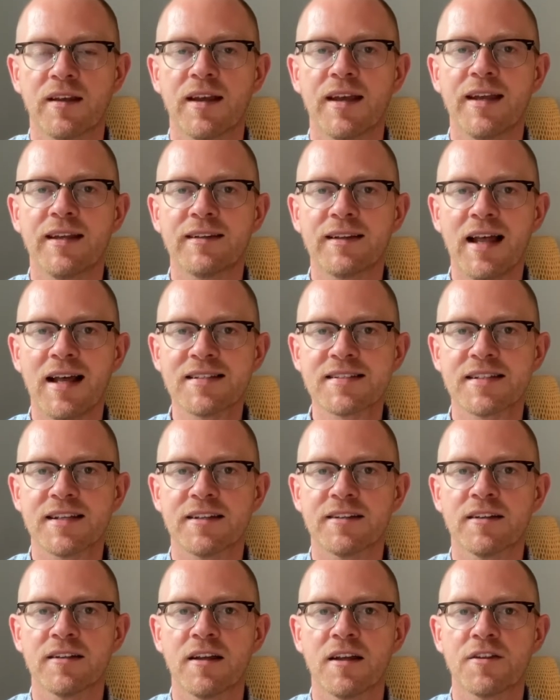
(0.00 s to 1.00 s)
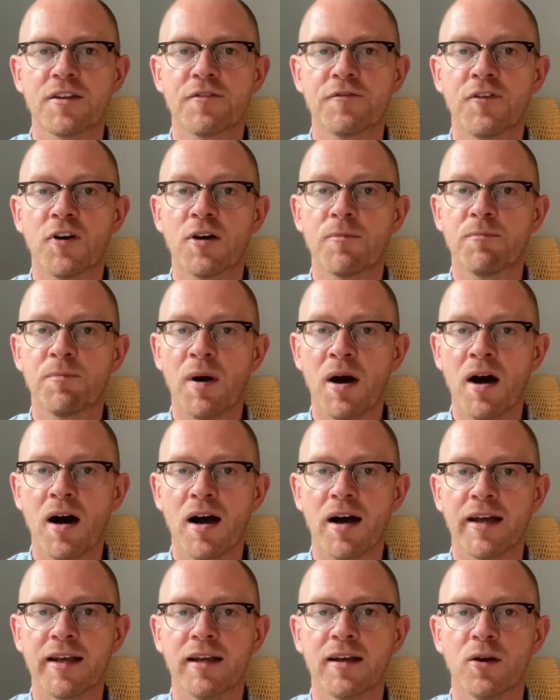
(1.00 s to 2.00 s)
In Latin, the verb
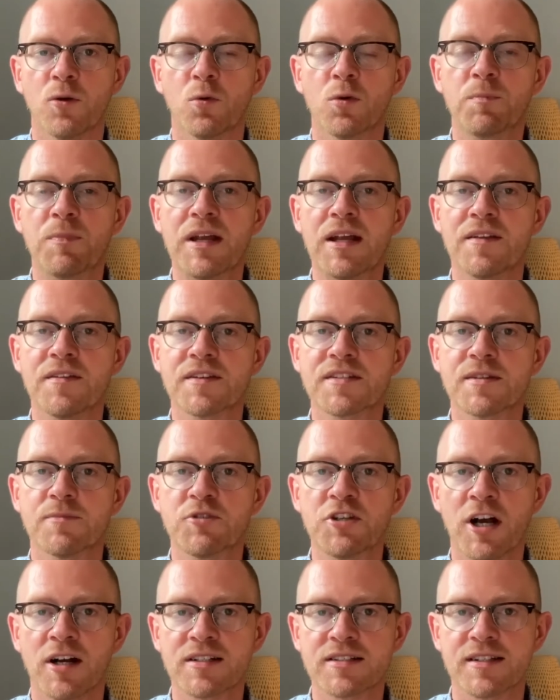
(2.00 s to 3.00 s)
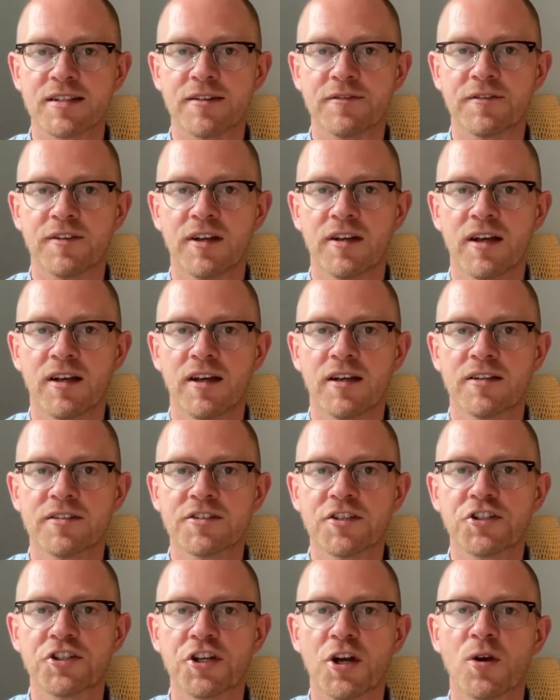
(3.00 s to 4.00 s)
buy would be in the subjunctive
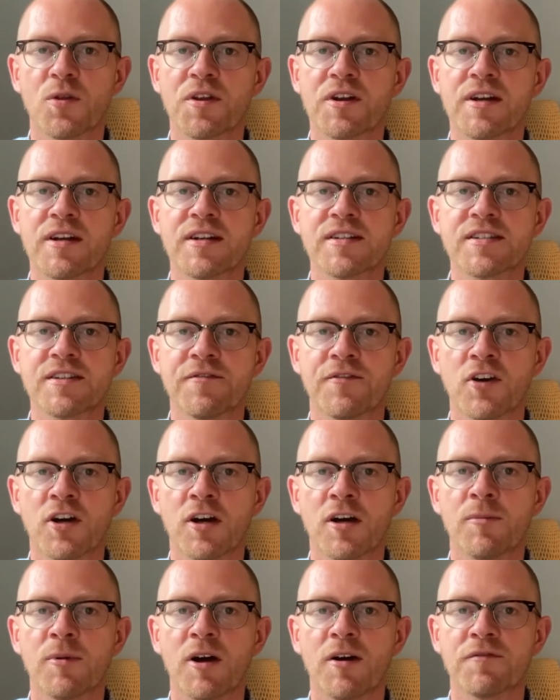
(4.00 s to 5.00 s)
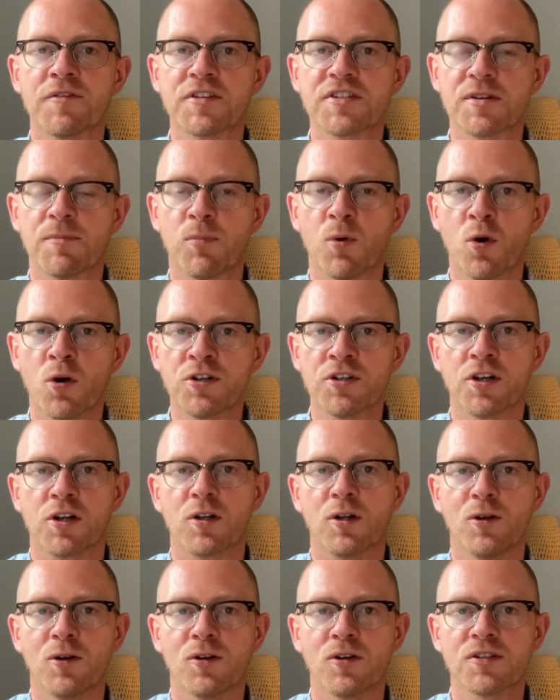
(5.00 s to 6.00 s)
to show that it is the verb of the subordinate
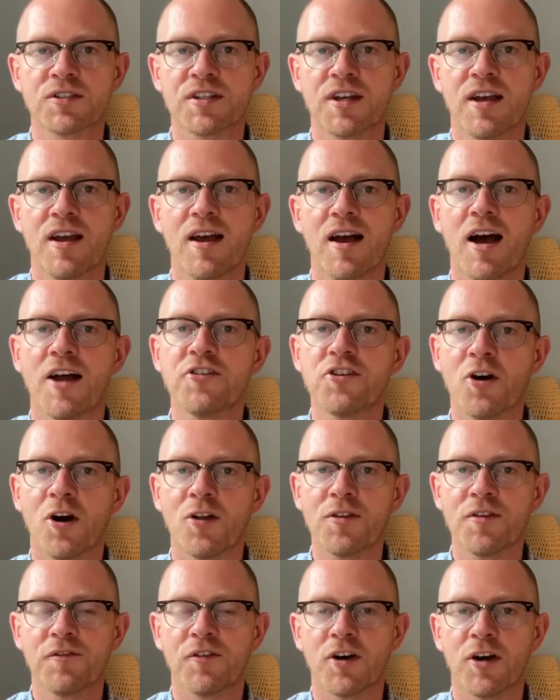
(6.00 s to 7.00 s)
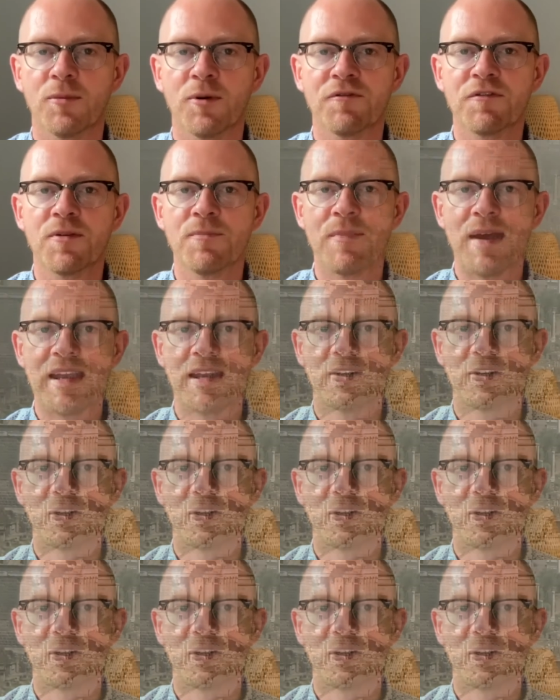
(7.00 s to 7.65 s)
clause and not the verb of the main